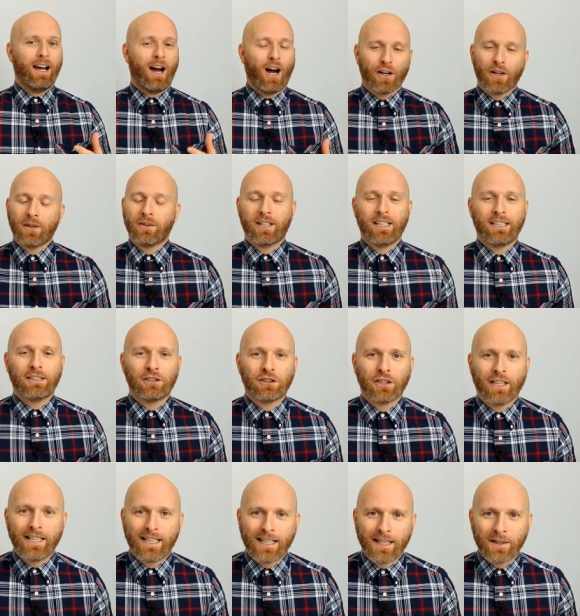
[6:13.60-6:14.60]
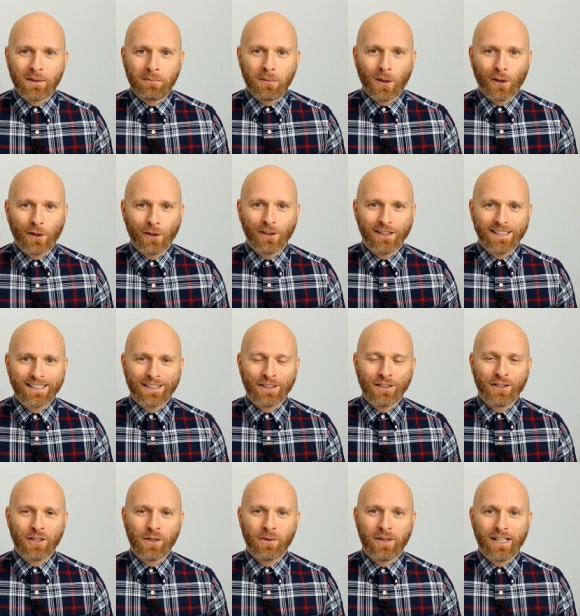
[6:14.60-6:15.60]
I don't think shaking the bottle is going
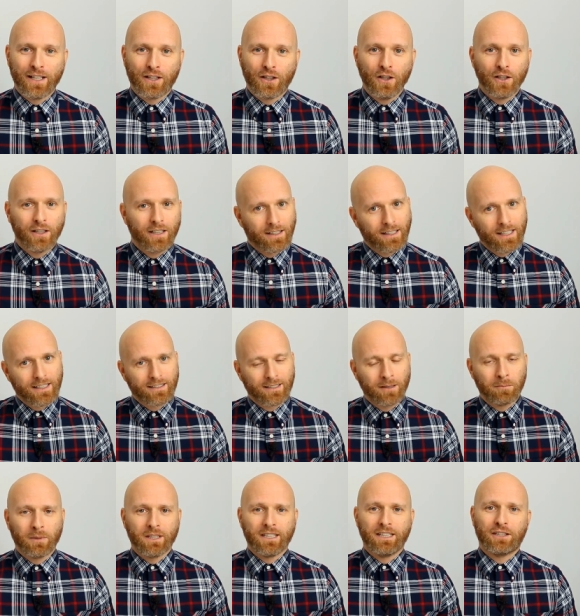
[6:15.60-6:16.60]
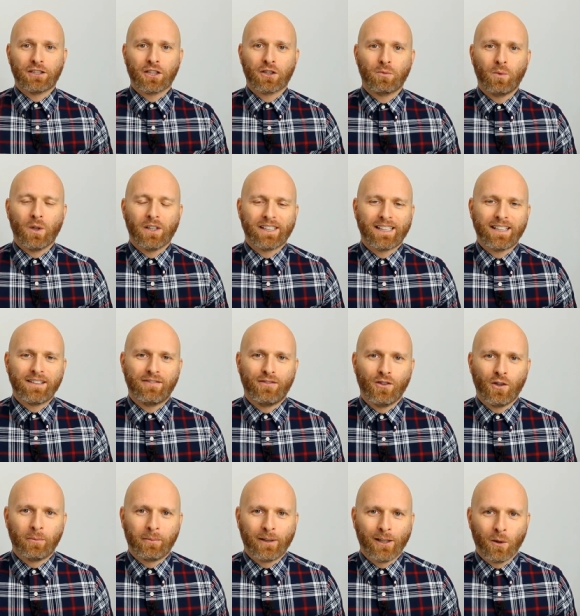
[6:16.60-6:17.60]
to do any good unless somebody just won a
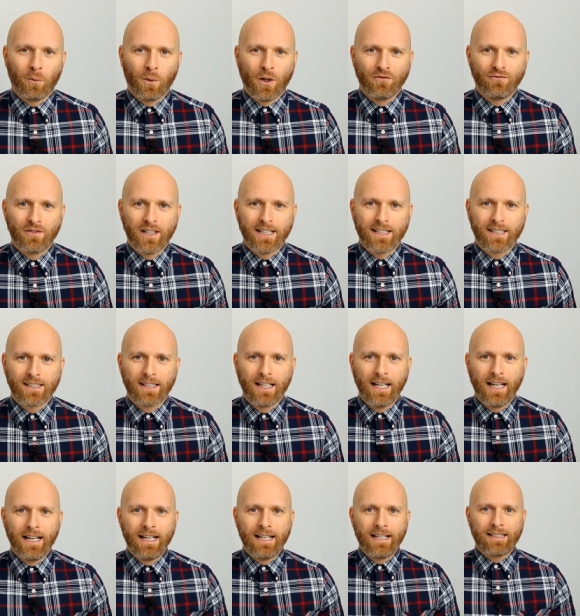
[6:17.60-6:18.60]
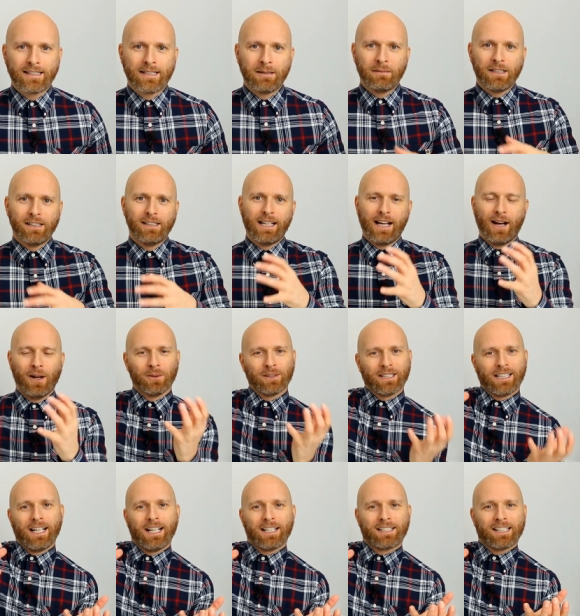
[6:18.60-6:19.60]
Formula One race. Similarly,
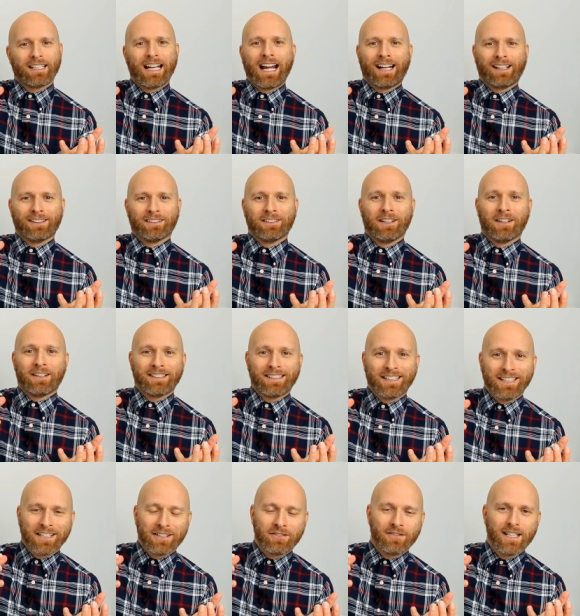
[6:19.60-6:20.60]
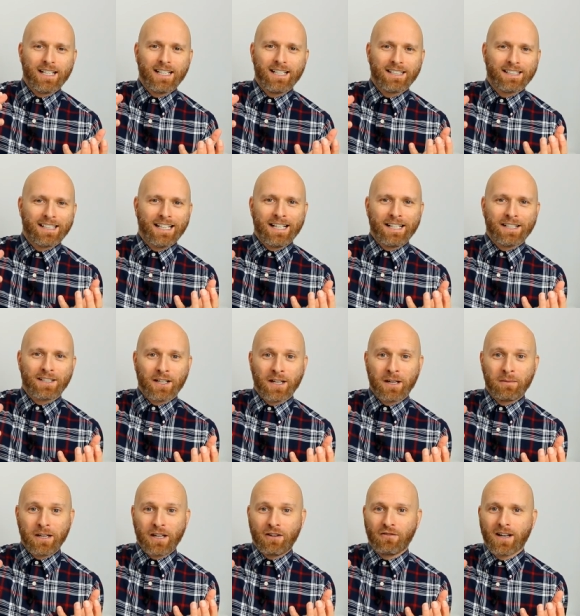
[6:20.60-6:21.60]
holding it at an angle of 90 degrees is going
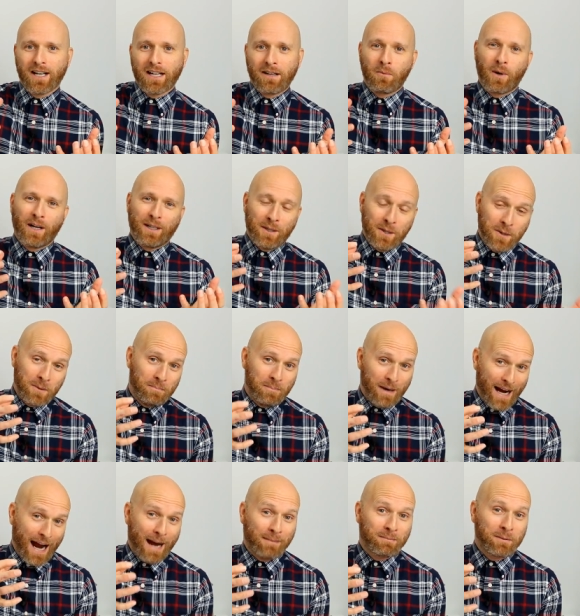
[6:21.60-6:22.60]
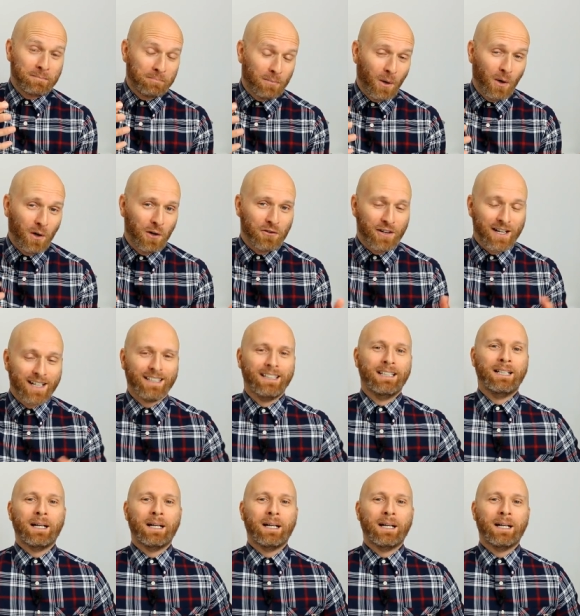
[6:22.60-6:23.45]
to be great when you perhaps pour it,